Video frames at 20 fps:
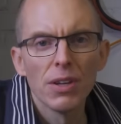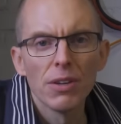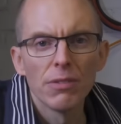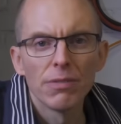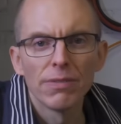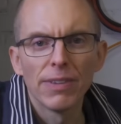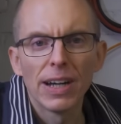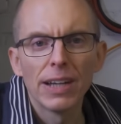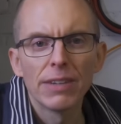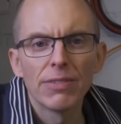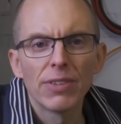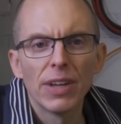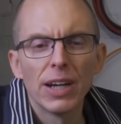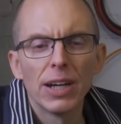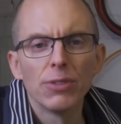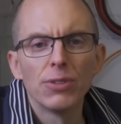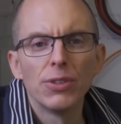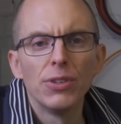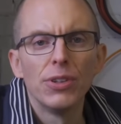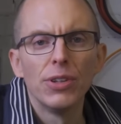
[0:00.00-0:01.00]
five
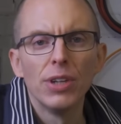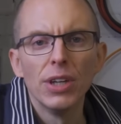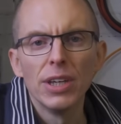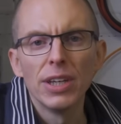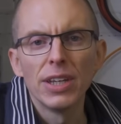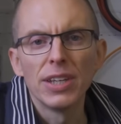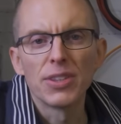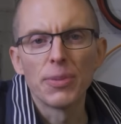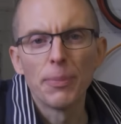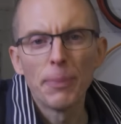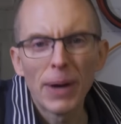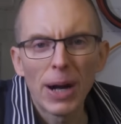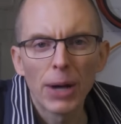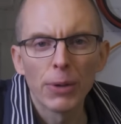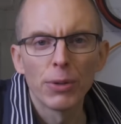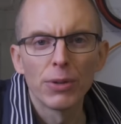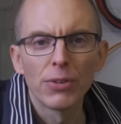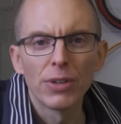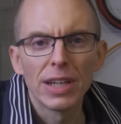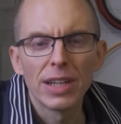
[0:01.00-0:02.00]
thousand is the
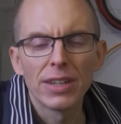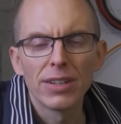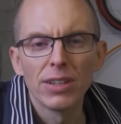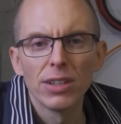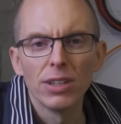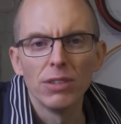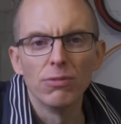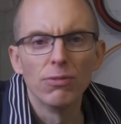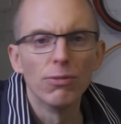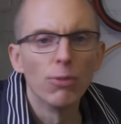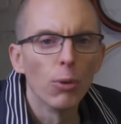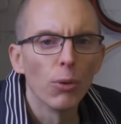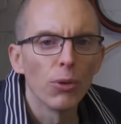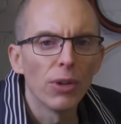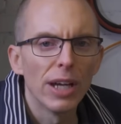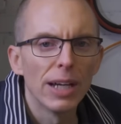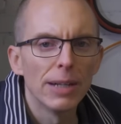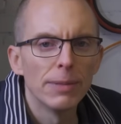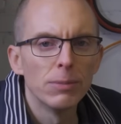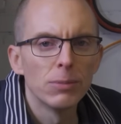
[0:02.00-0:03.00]
power rating in volt
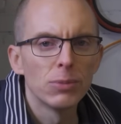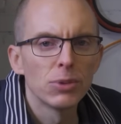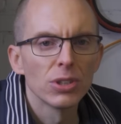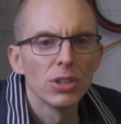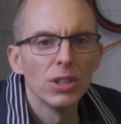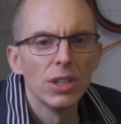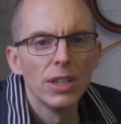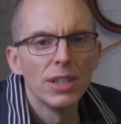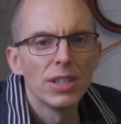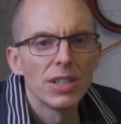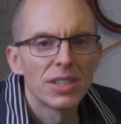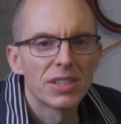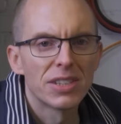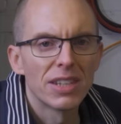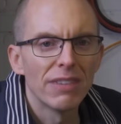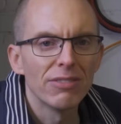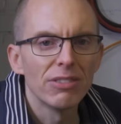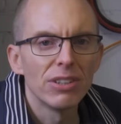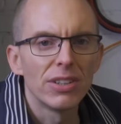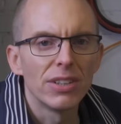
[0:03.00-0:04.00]
amps,
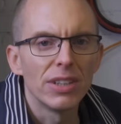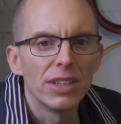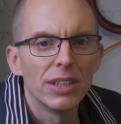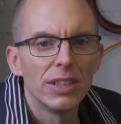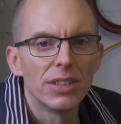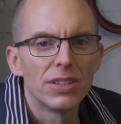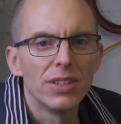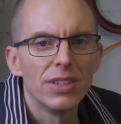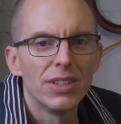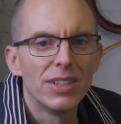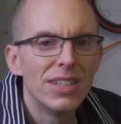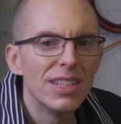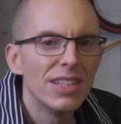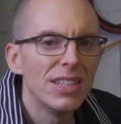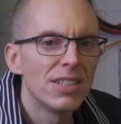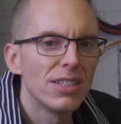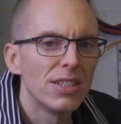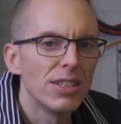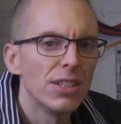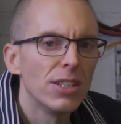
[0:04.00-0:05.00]
seventy is the D
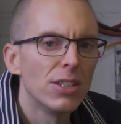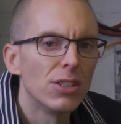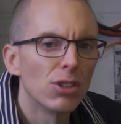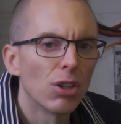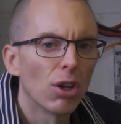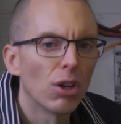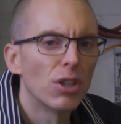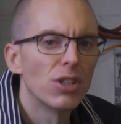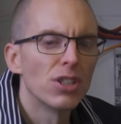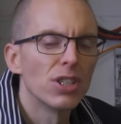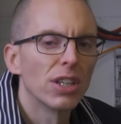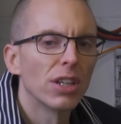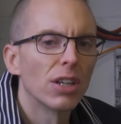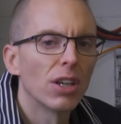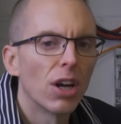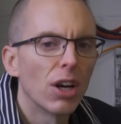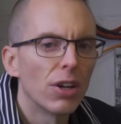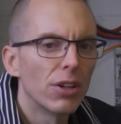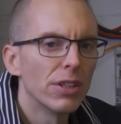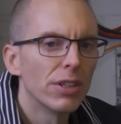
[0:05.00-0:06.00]
C charging
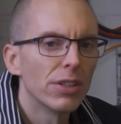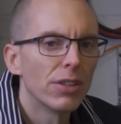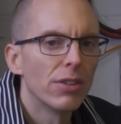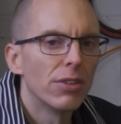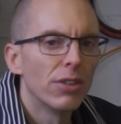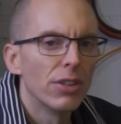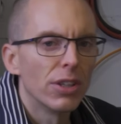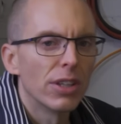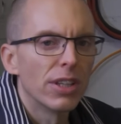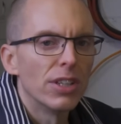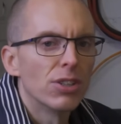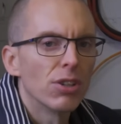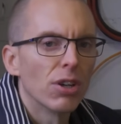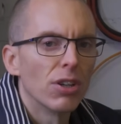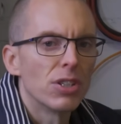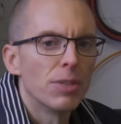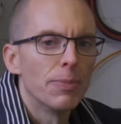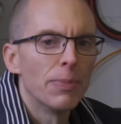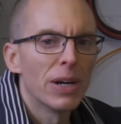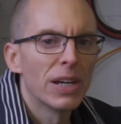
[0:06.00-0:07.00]
current that you can
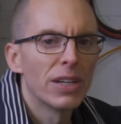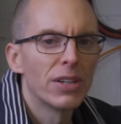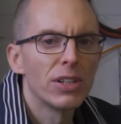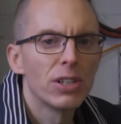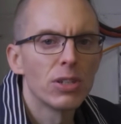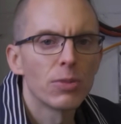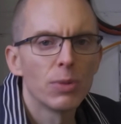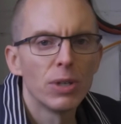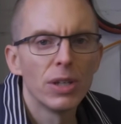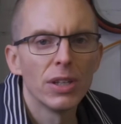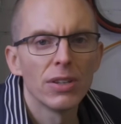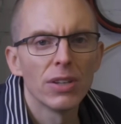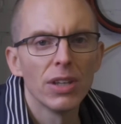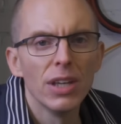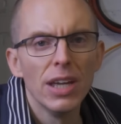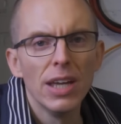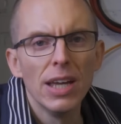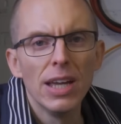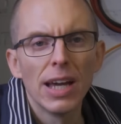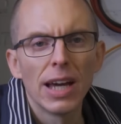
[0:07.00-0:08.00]
charge the batteries with,
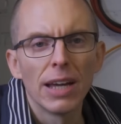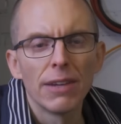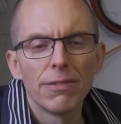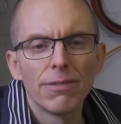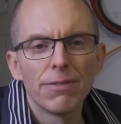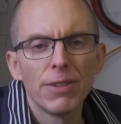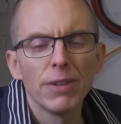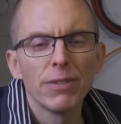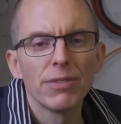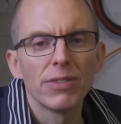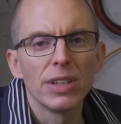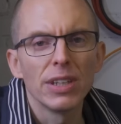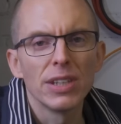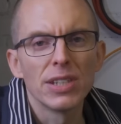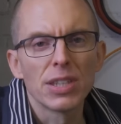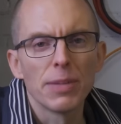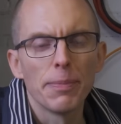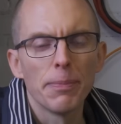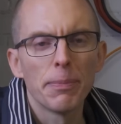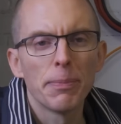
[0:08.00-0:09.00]
and fifty is
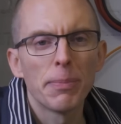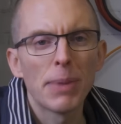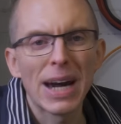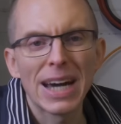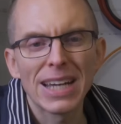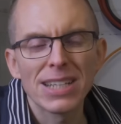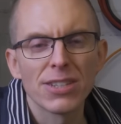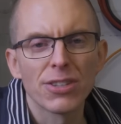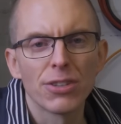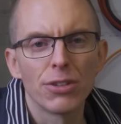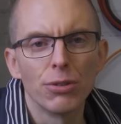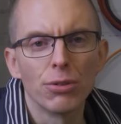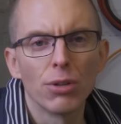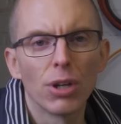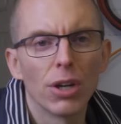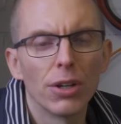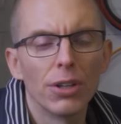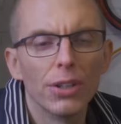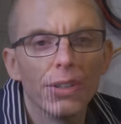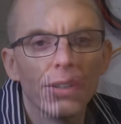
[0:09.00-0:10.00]
the pass-through
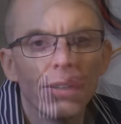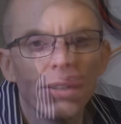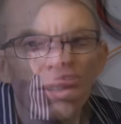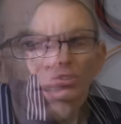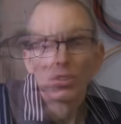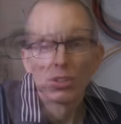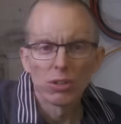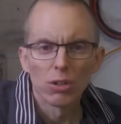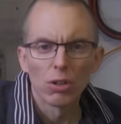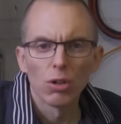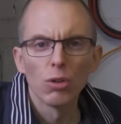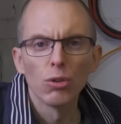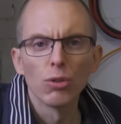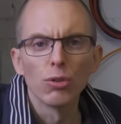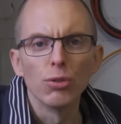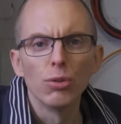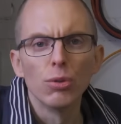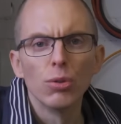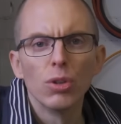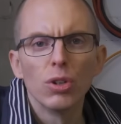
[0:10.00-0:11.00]
current. There are
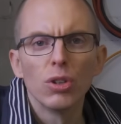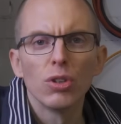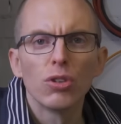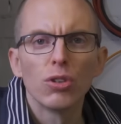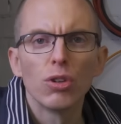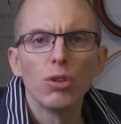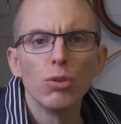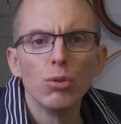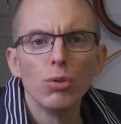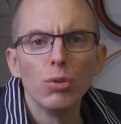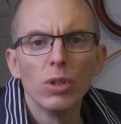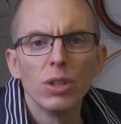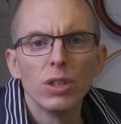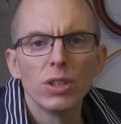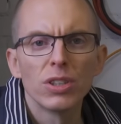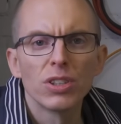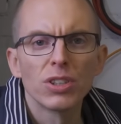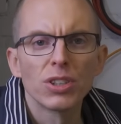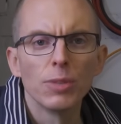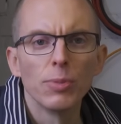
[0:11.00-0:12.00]
also two
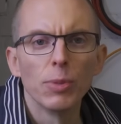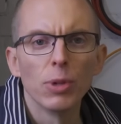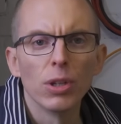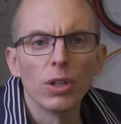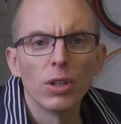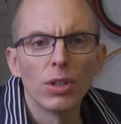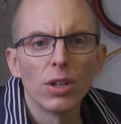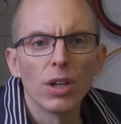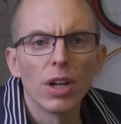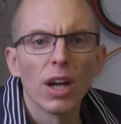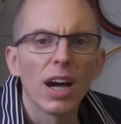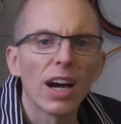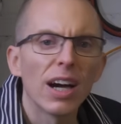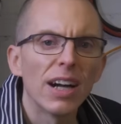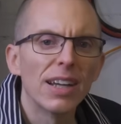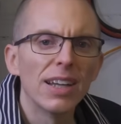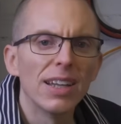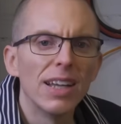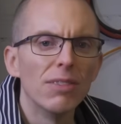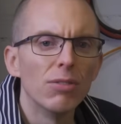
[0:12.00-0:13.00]
similar
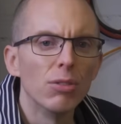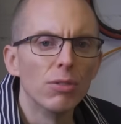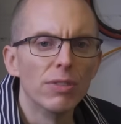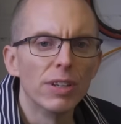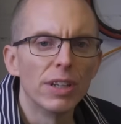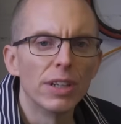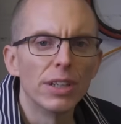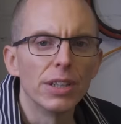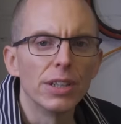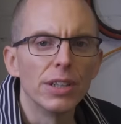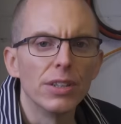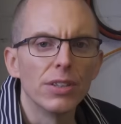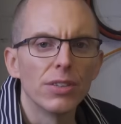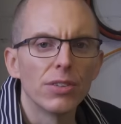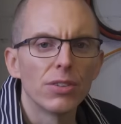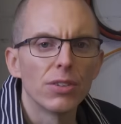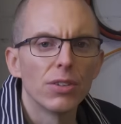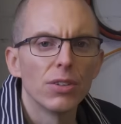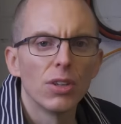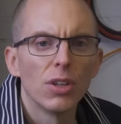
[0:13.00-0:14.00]
high-level
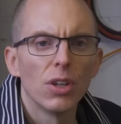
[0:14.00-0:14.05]
variants,